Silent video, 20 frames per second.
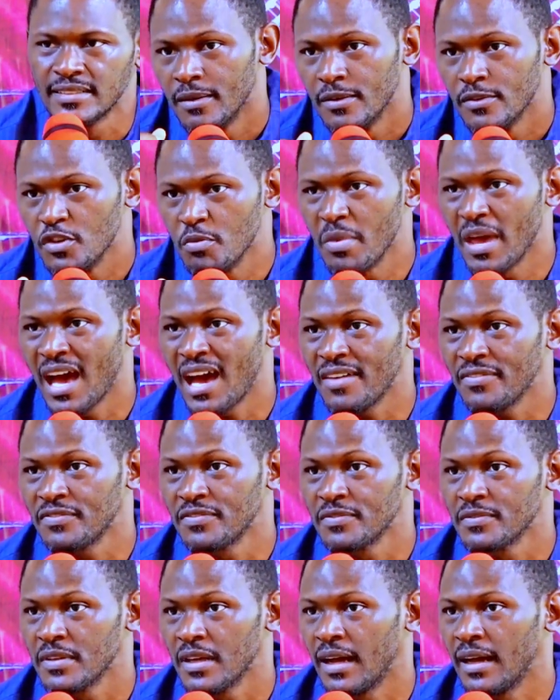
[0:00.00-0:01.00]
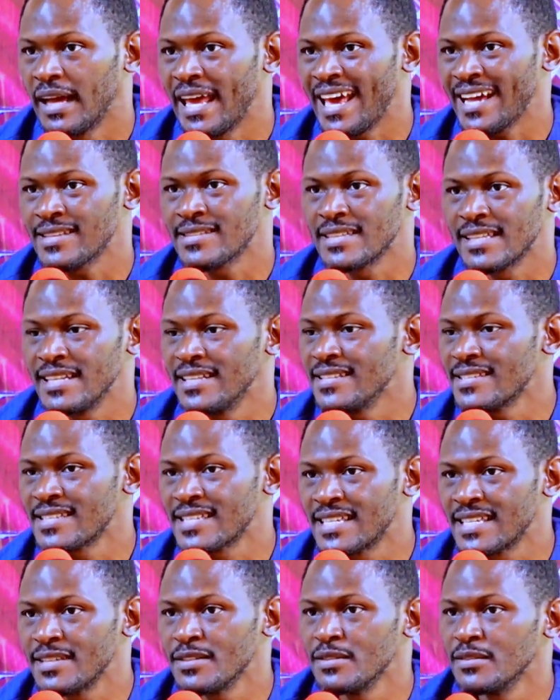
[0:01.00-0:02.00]
You may have excellent
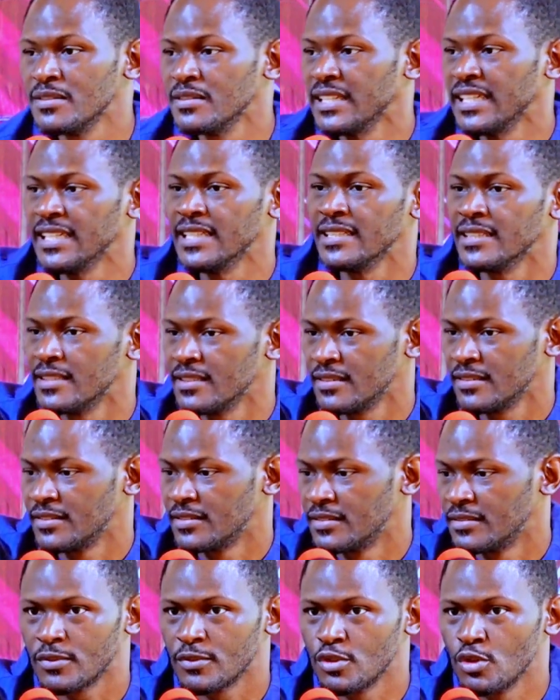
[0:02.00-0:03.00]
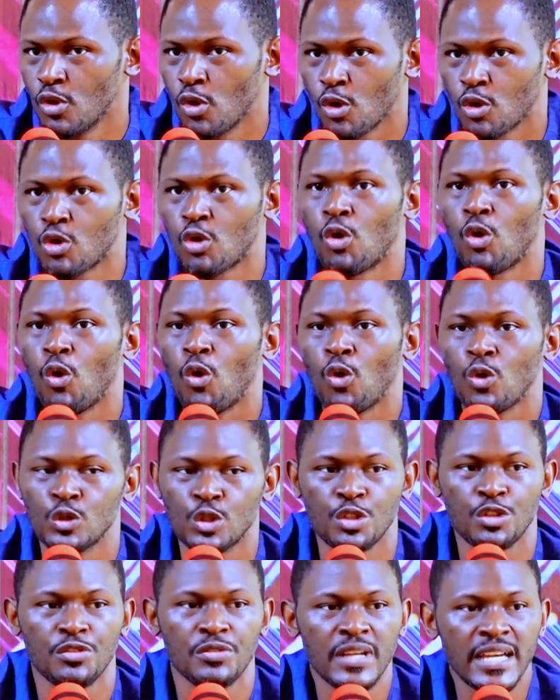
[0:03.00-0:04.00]
skill in your core
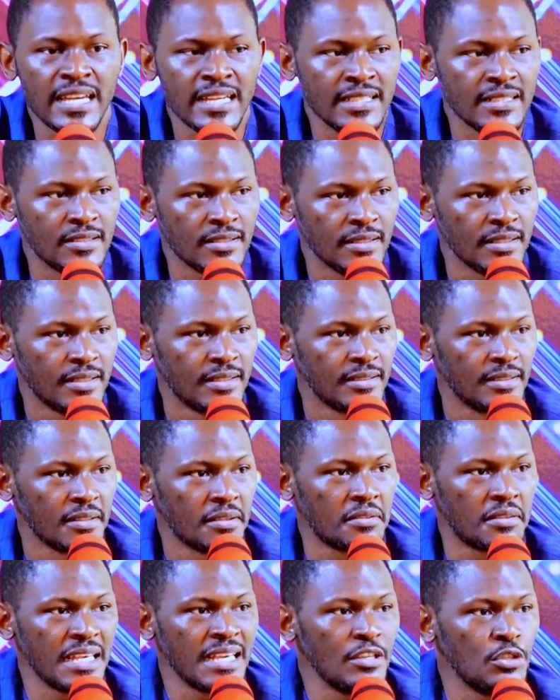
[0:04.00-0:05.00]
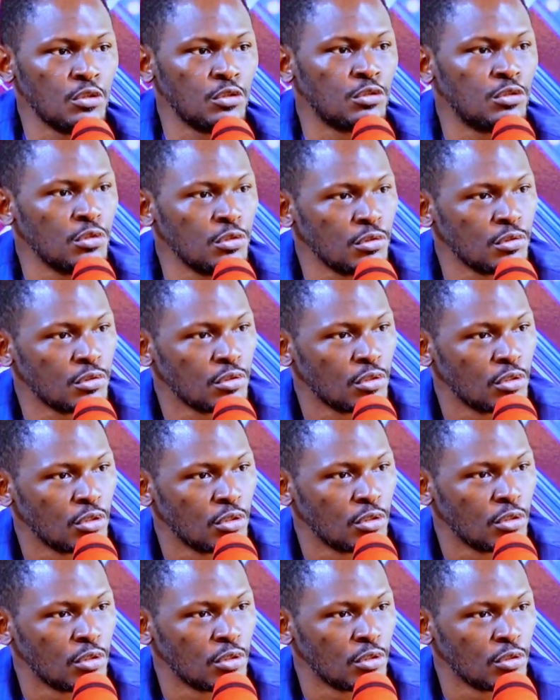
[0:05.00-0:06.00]
trade, the thing you do,
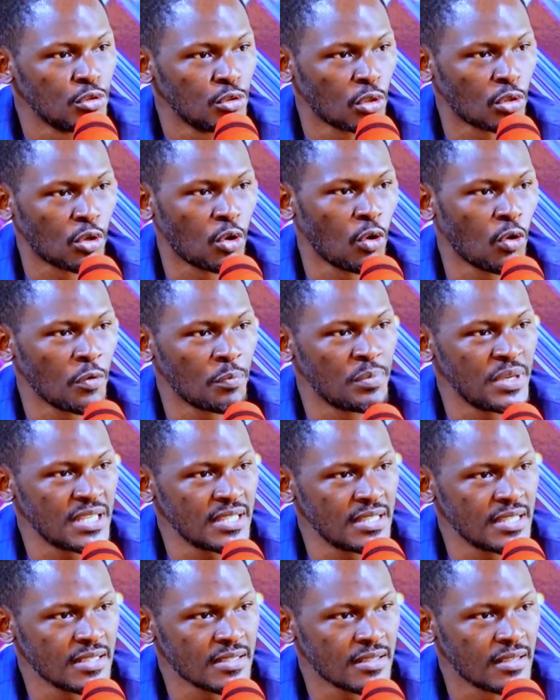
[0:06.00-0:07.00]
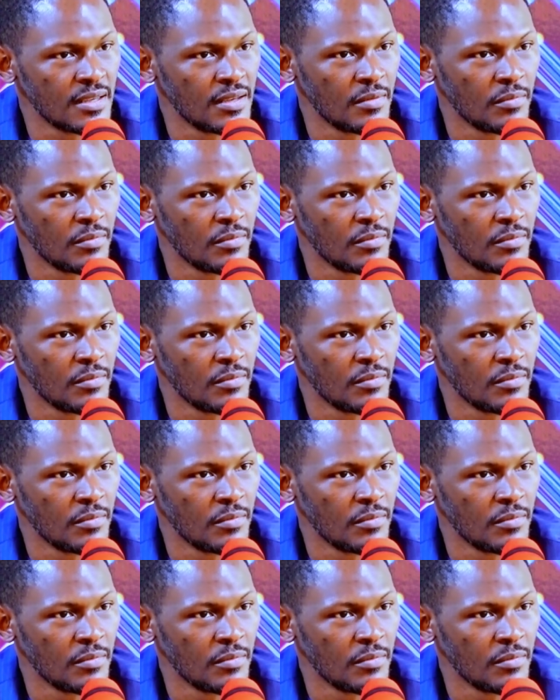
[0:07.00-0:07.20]
your core business,